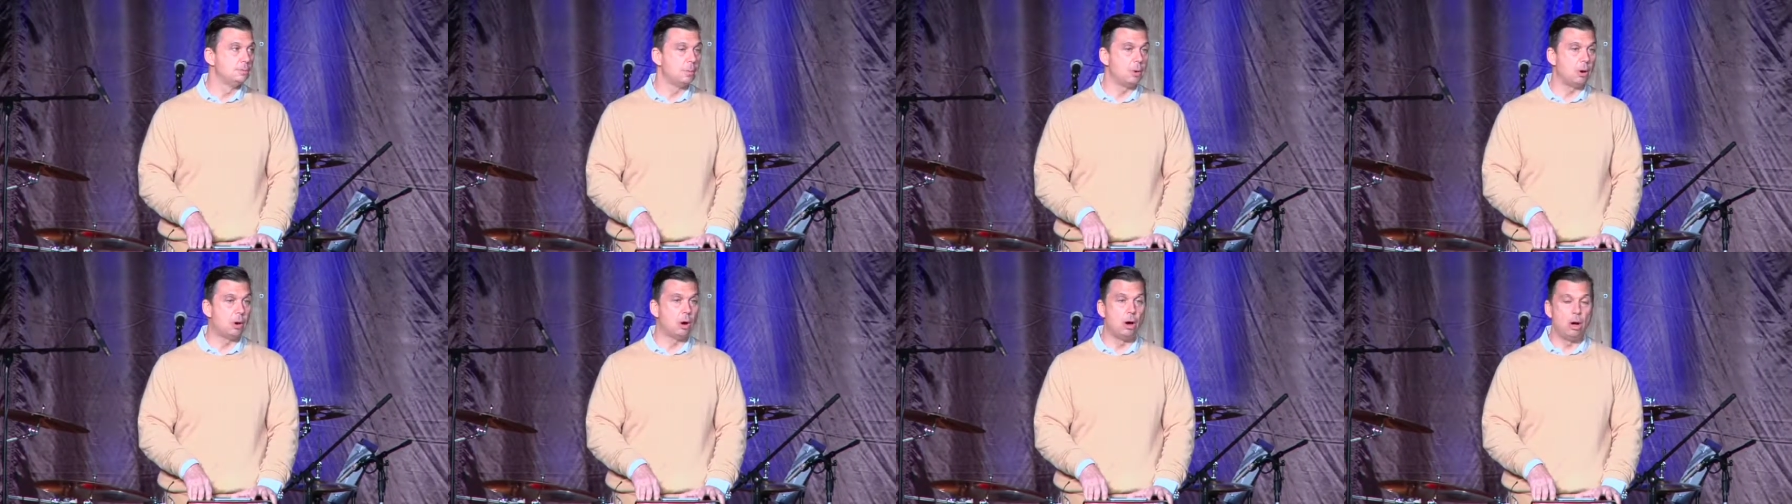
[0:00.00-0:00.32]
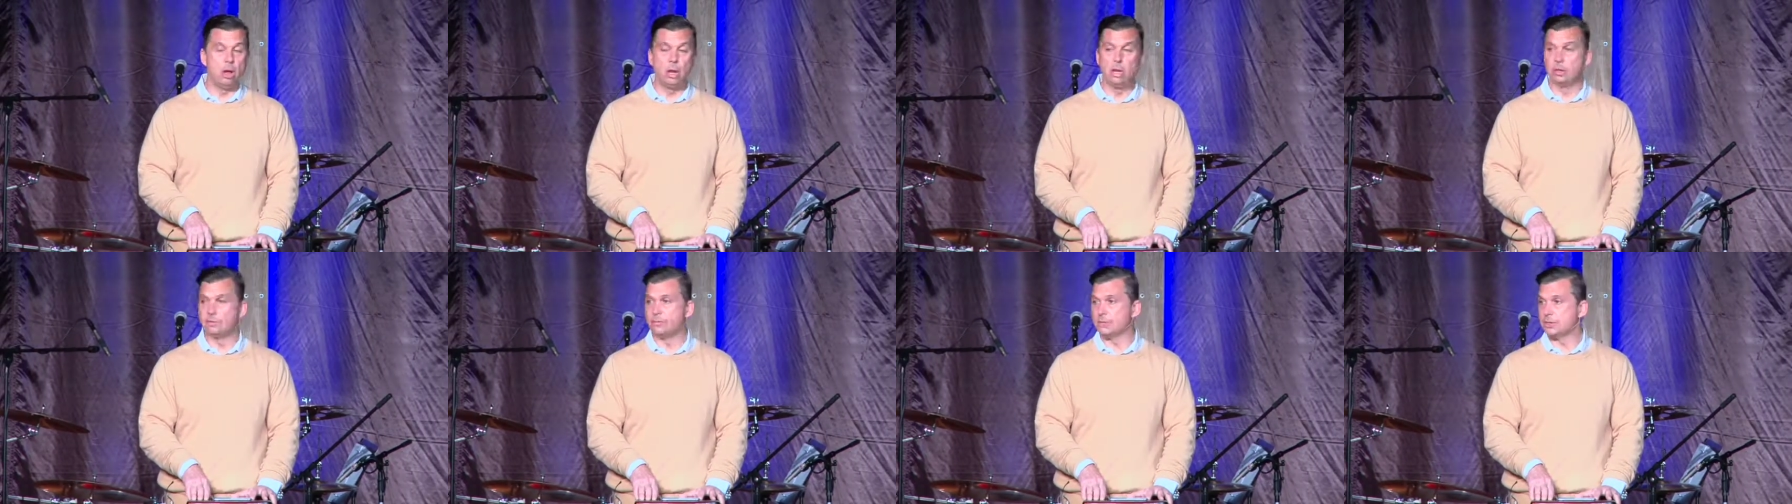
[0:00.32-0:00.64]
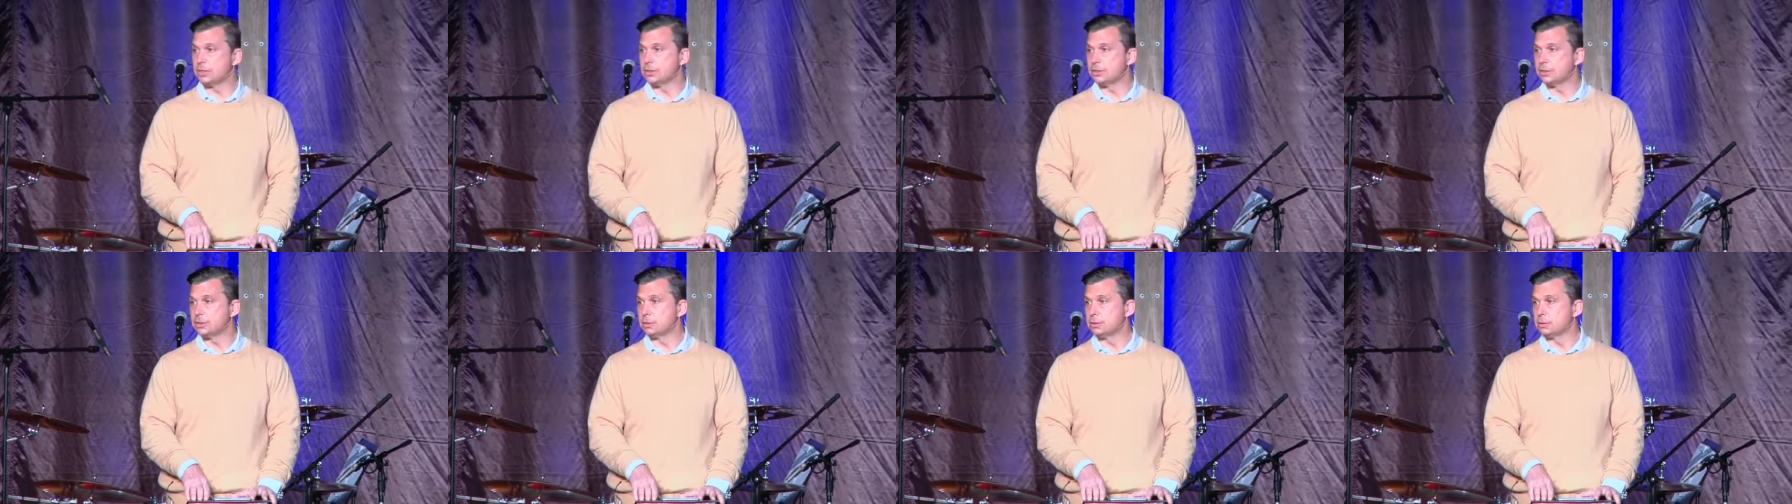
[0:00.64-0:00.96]
all of
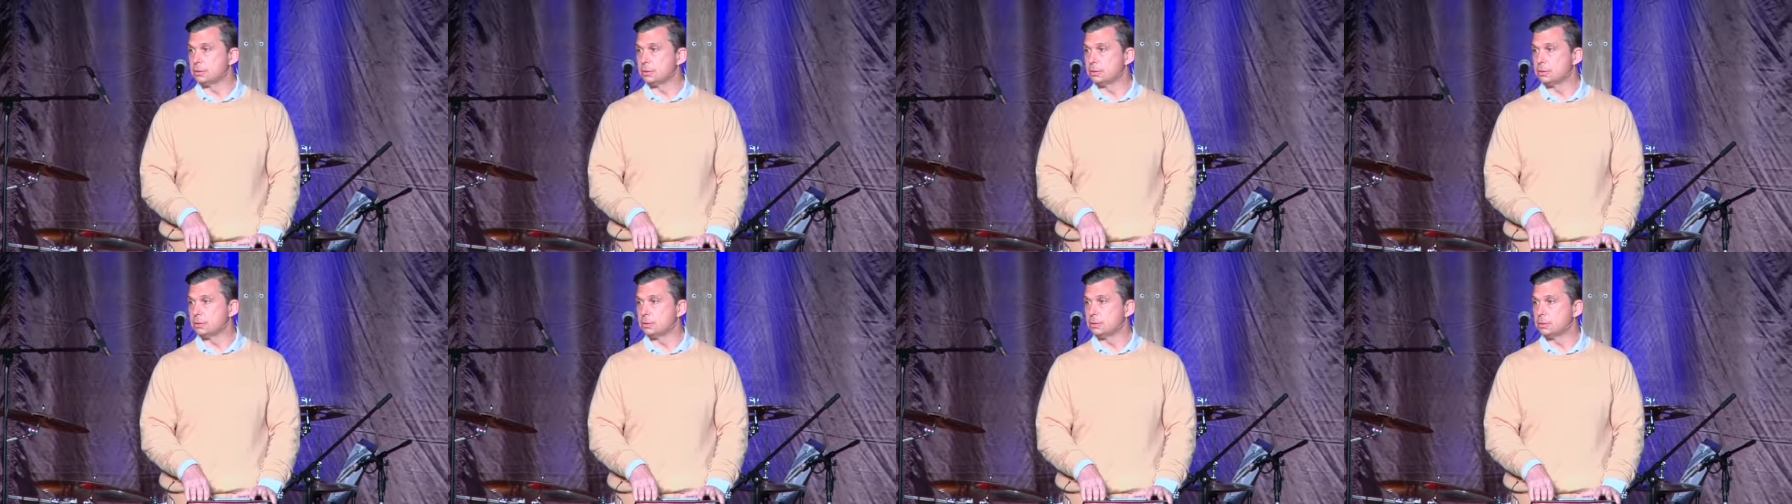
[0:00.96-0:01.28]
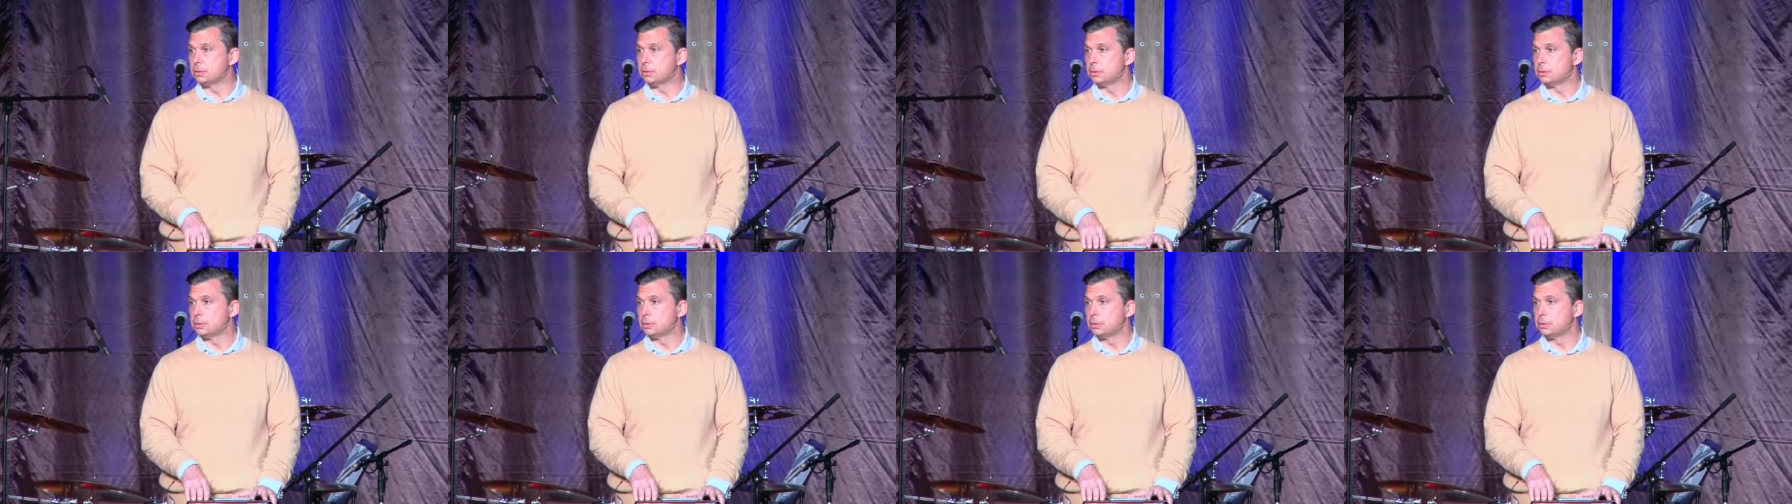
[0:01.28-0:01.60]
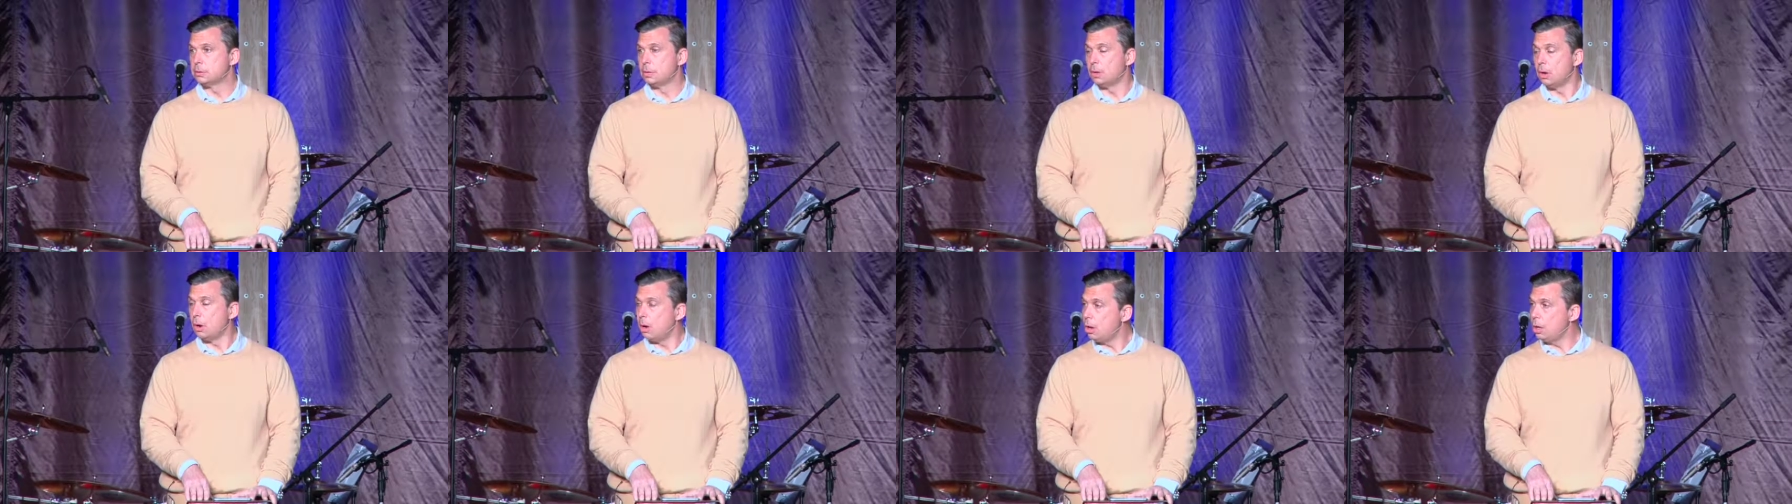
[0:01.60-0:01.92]
us,
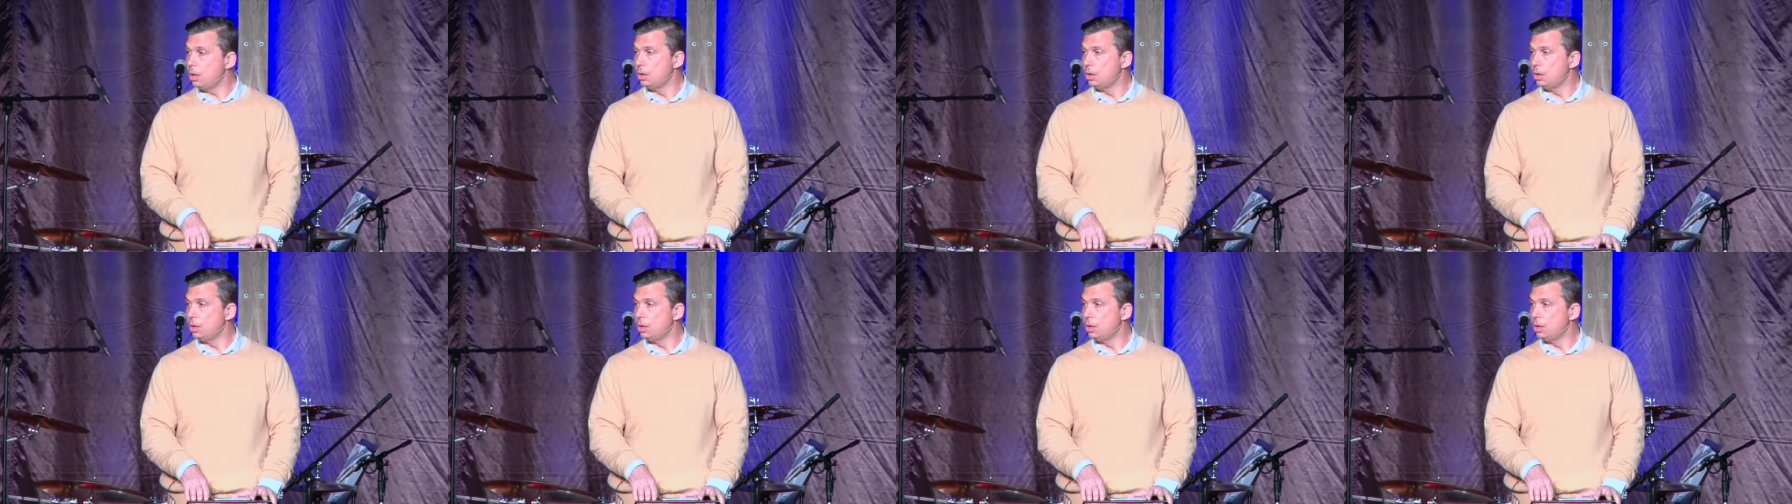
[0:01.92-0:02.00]
all